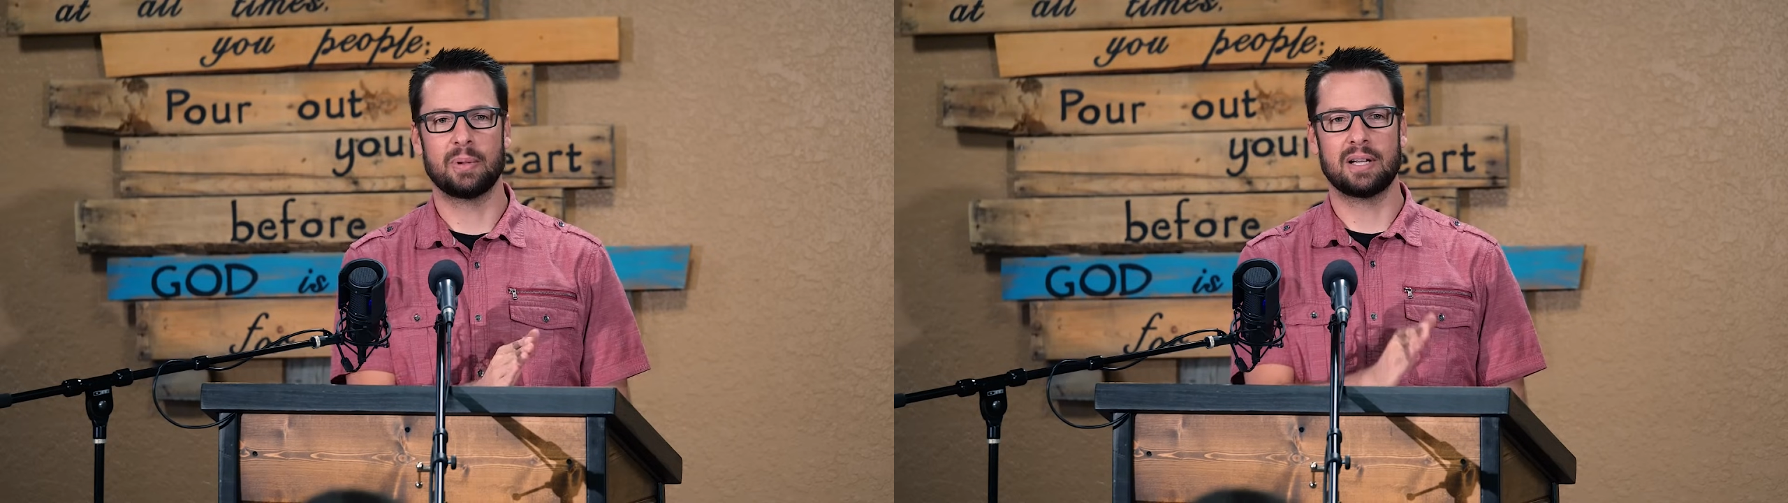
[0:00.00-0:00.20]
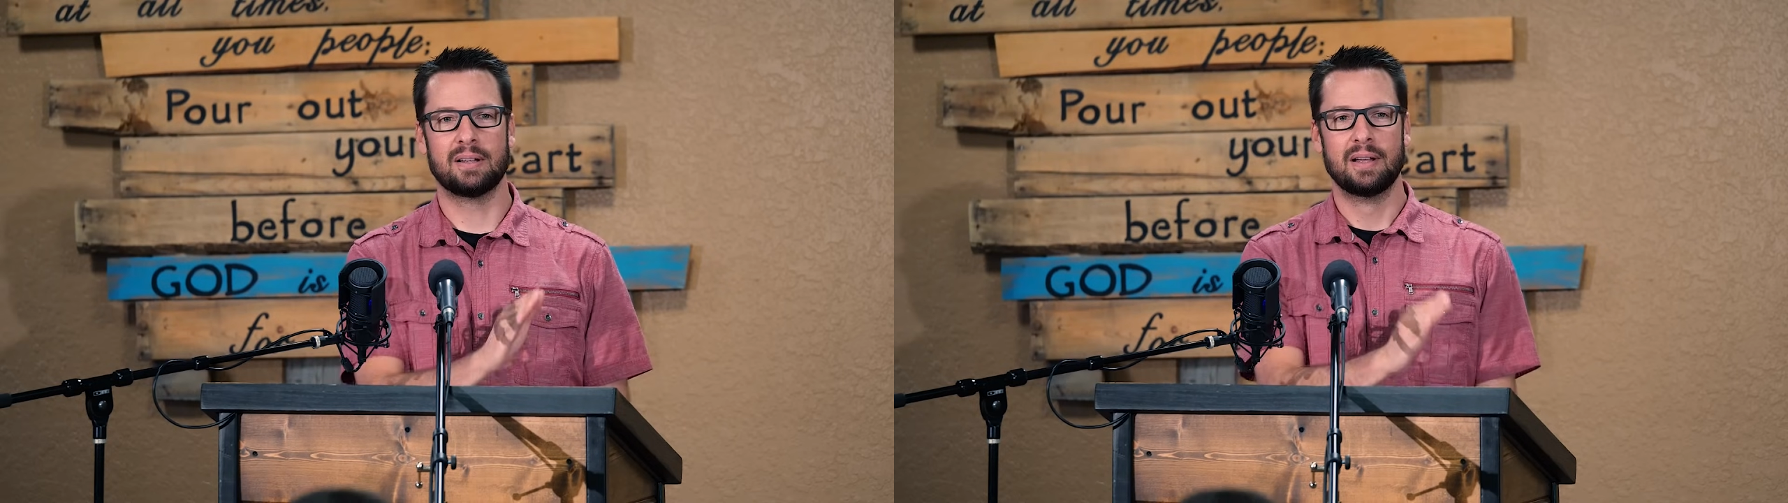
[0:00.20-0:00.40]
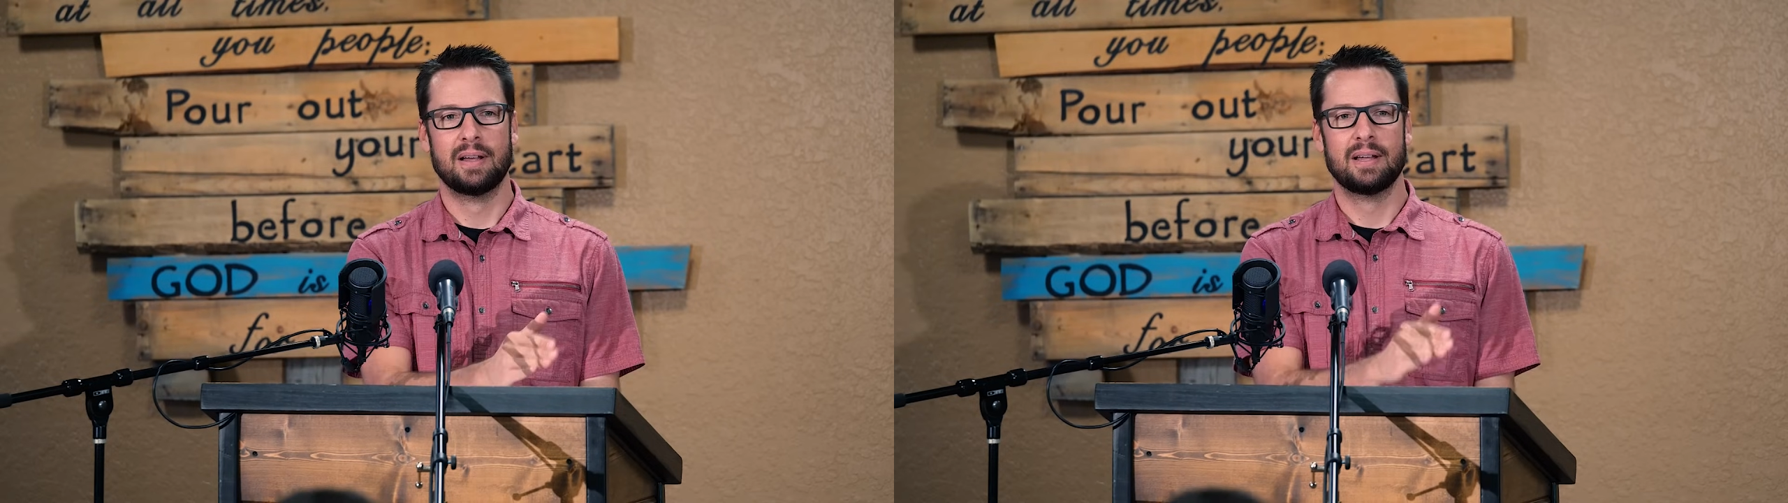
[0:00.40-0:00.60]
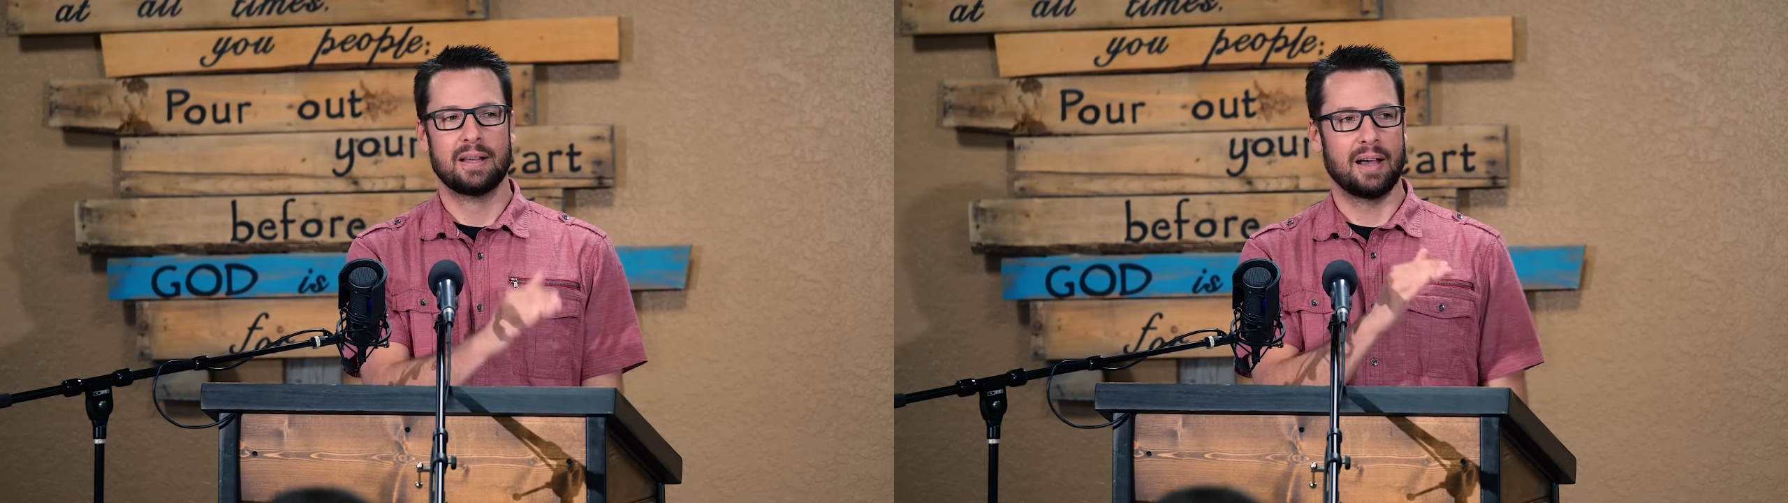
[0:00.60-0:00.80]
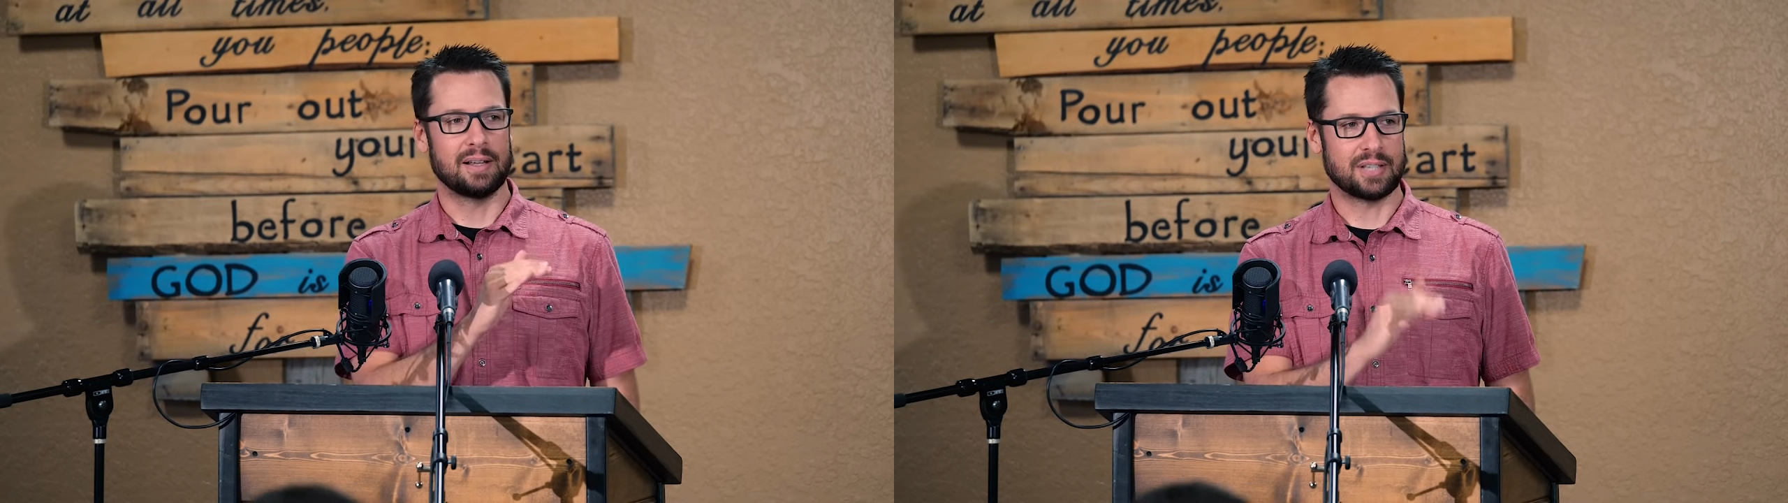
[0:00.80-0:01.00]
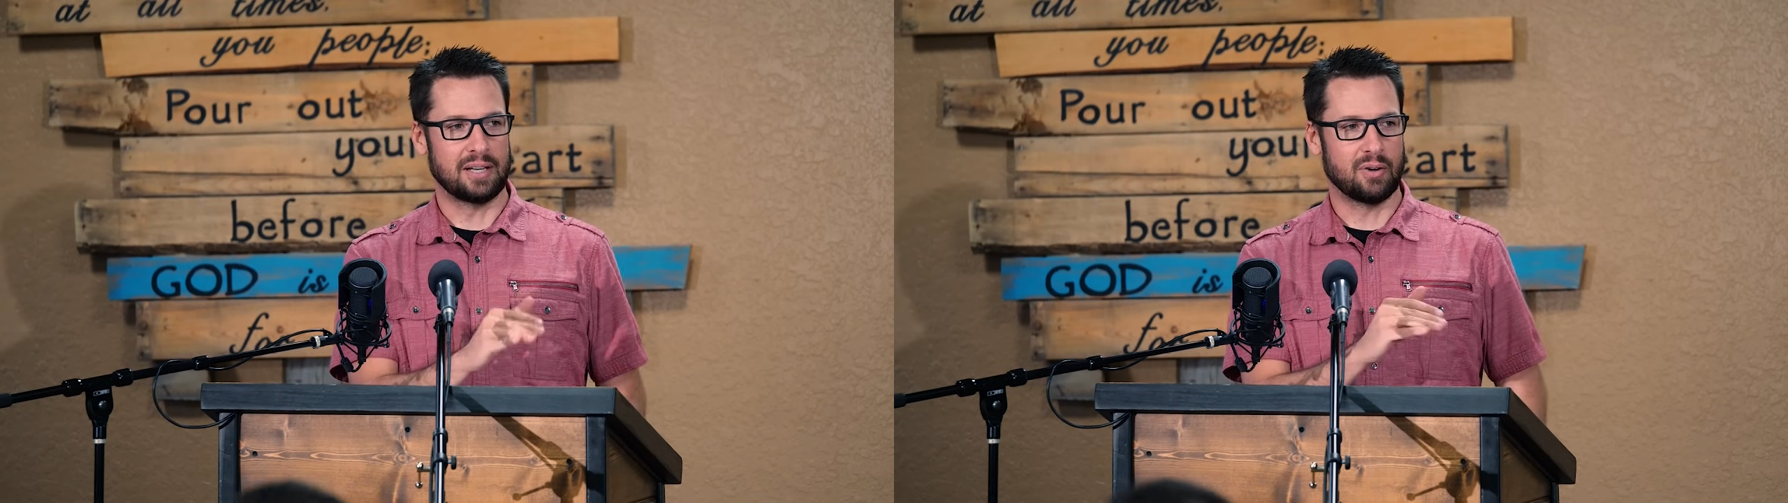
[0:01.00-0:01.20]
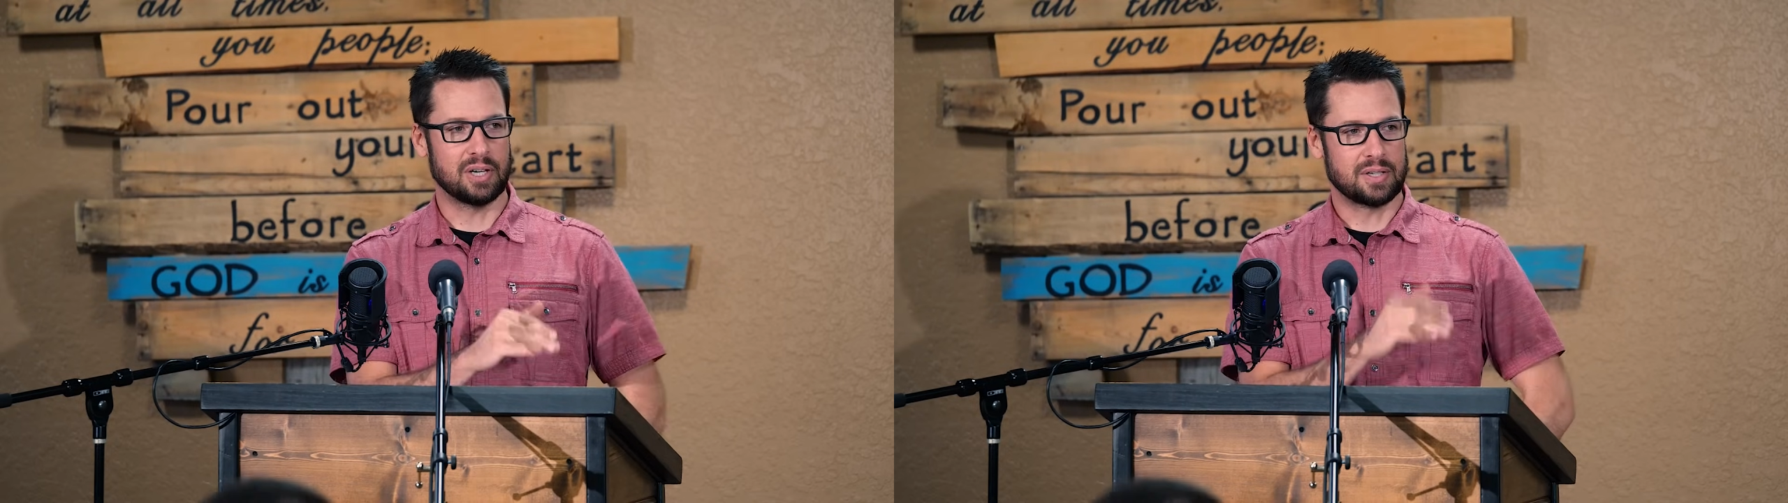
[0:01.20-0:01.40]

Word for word: I'm gonna a side note